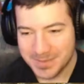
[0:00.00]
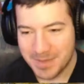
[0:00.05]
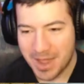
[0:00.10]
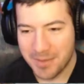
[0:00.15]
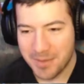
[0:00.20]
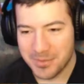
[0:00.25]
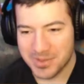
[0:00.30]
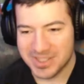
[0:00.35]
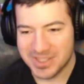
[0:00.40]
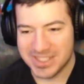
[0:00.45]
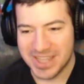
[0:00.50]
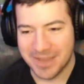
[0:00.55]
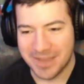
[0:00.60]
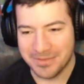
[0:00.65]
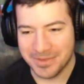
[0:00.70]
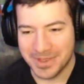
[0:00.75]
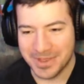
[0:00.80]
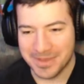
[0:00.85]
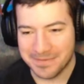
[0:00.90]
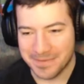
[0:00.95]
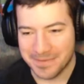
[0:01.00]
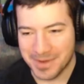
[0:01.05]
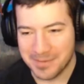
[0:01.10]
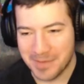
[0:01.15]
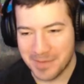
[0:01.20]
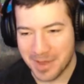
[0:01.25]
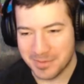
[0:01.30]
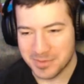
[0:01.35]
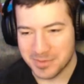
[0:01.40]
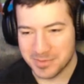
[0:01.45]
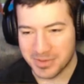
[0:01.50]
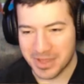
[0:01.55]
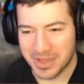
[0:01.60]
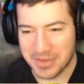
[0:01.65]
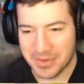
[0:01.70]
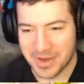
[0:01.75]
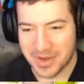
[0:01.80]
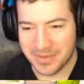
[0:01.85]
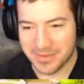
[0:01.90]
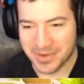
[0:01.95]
map was definitely a fun map to play when it